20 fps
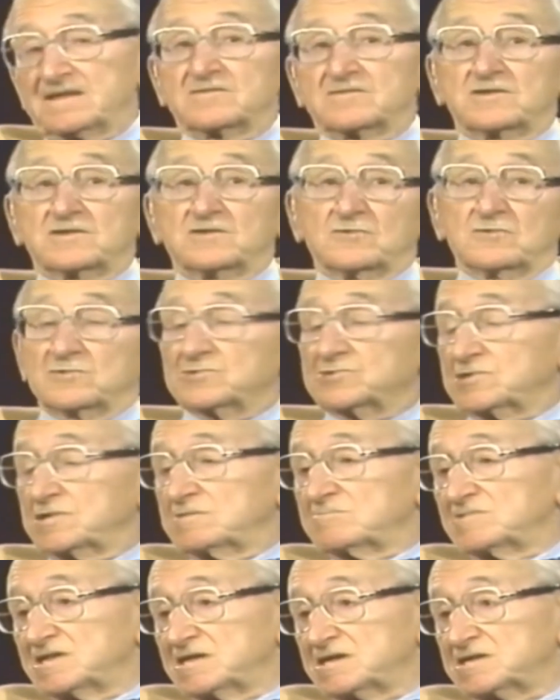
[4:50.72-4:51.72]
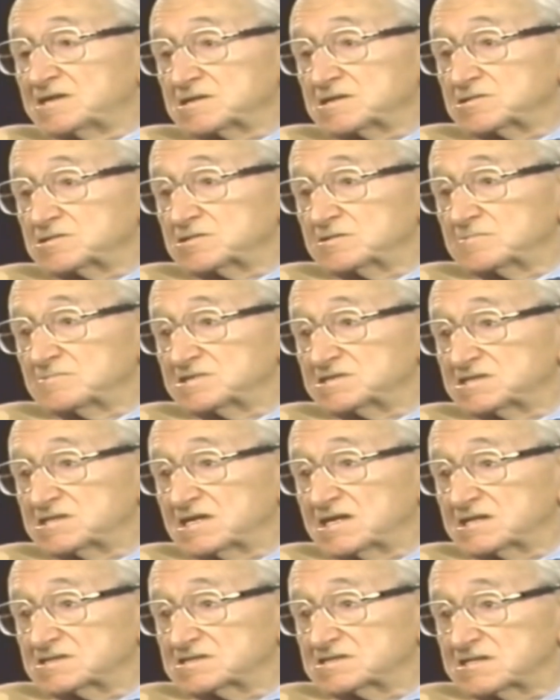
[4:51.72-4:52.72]
The whole German literature was
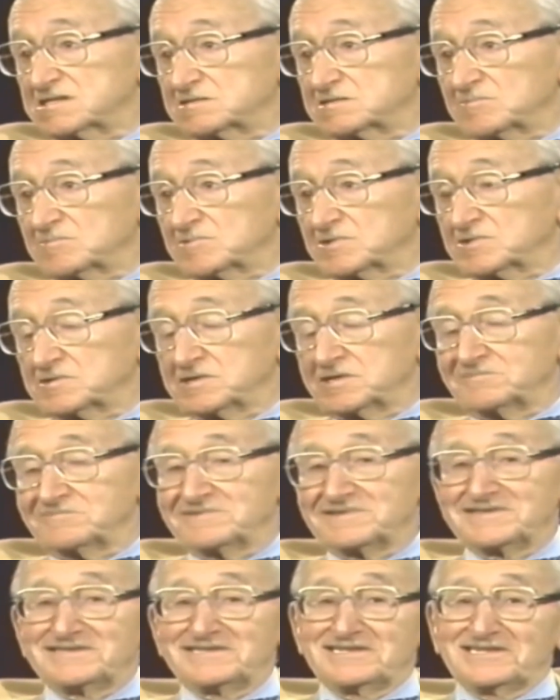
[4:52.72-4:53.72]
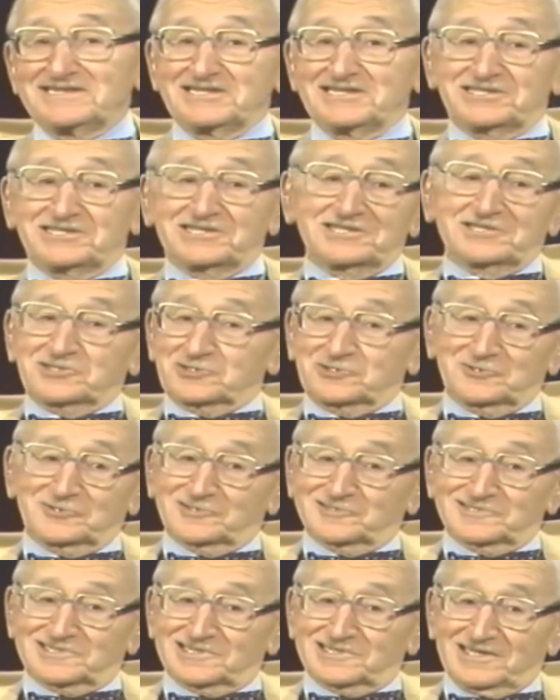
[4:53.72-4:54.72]
inaccessible to him. He did,
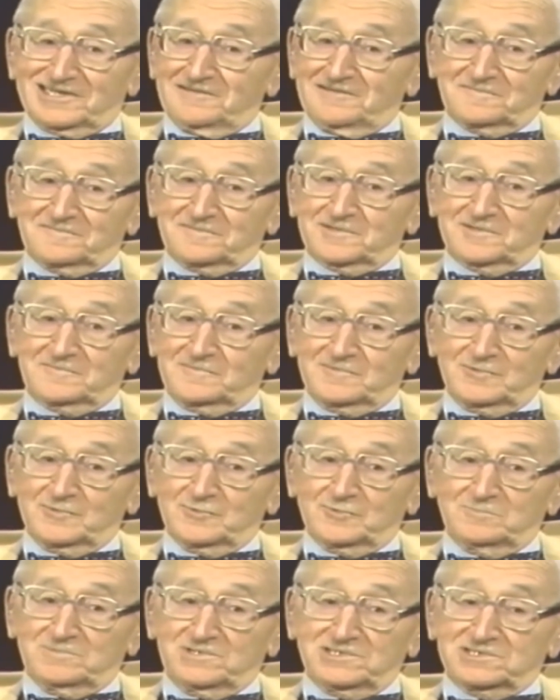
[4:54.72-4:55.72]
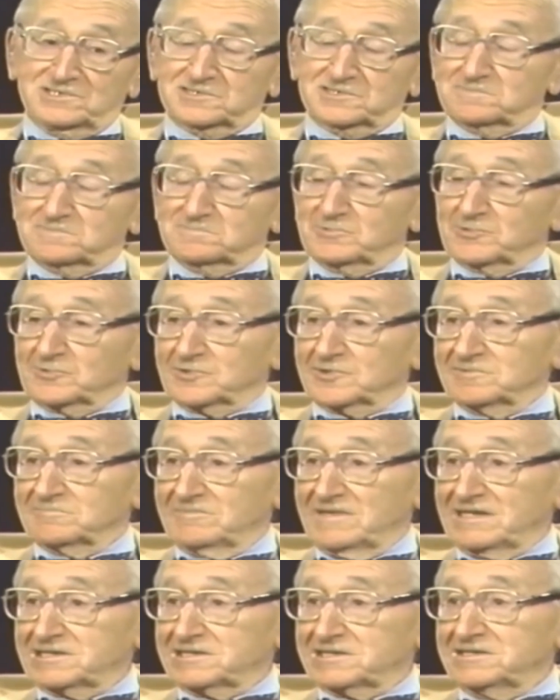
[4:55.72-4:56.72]
curious enough, review Mises' book
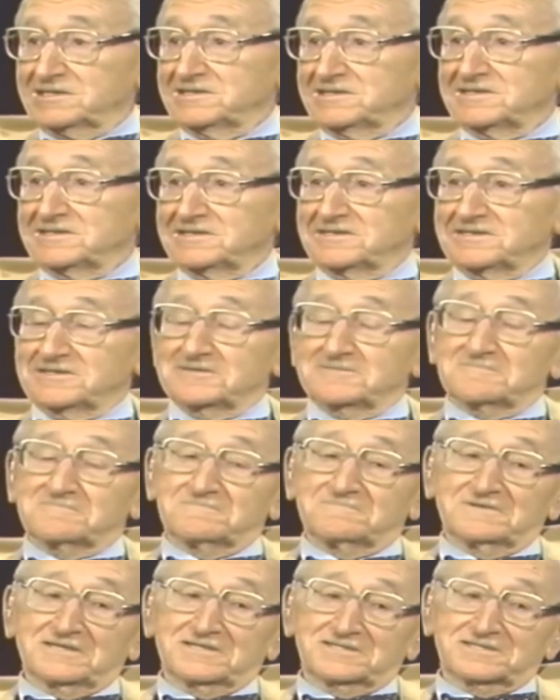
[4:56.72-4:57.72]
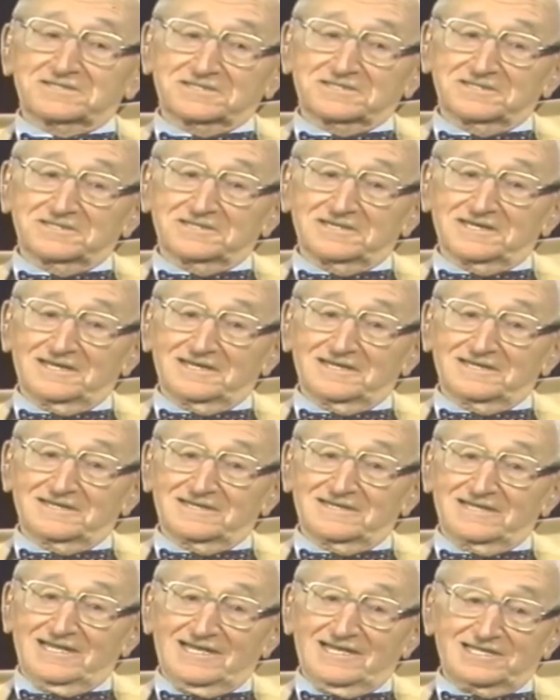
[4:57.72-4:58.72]
on money, but
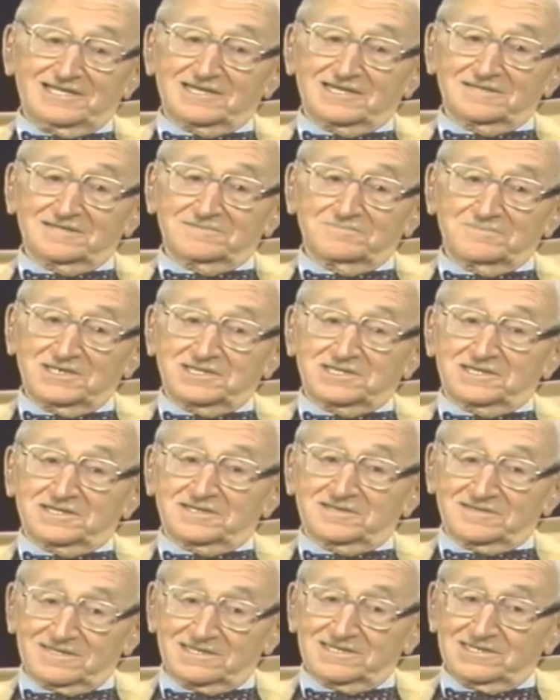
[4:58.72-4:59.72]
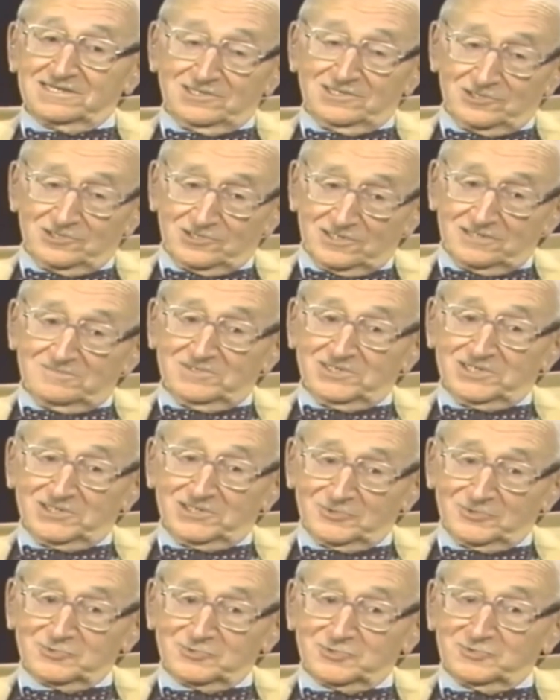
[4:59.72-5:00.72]
later admitting that in German
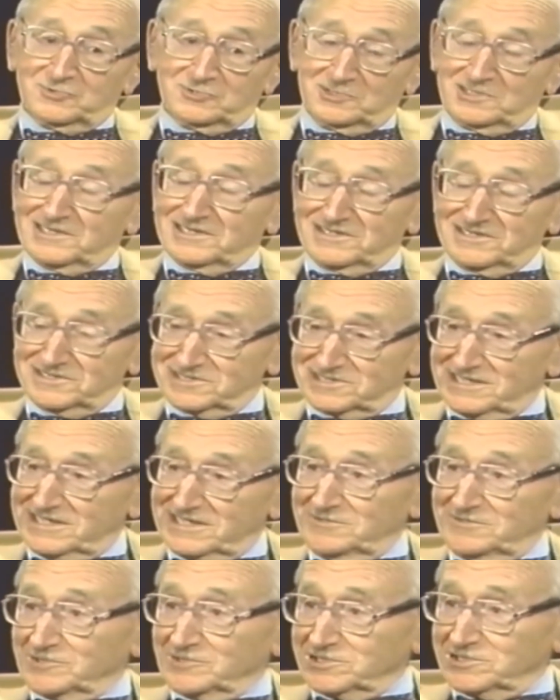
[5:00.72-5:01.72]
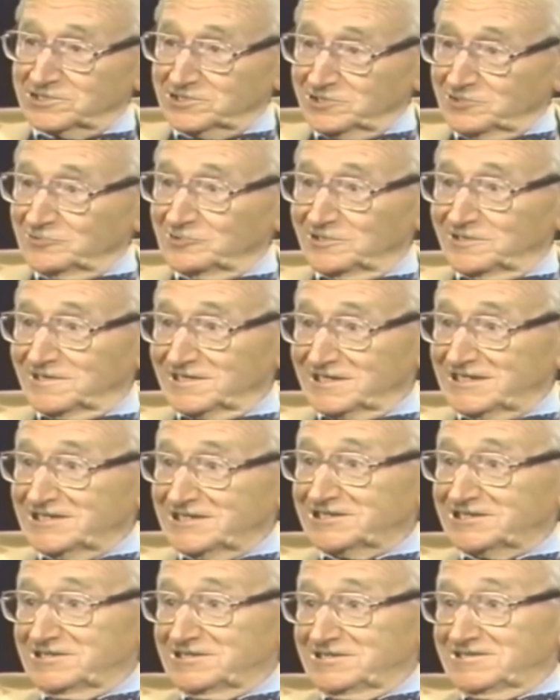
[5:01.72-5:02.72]
he could only understand what he knew
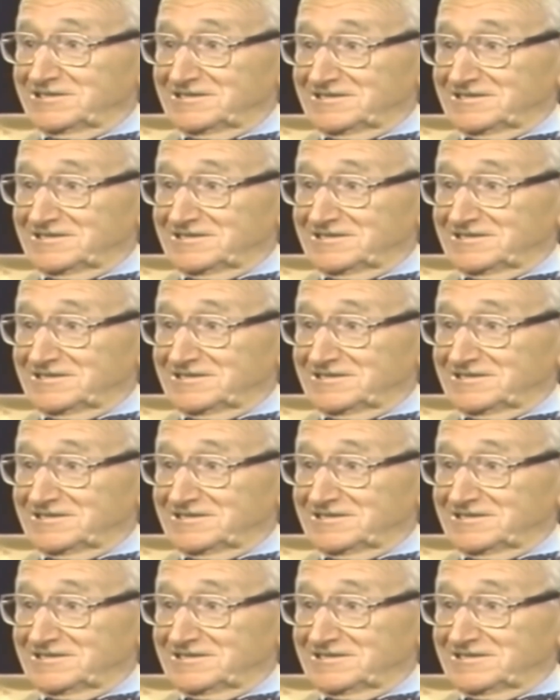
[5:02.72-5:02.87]
already.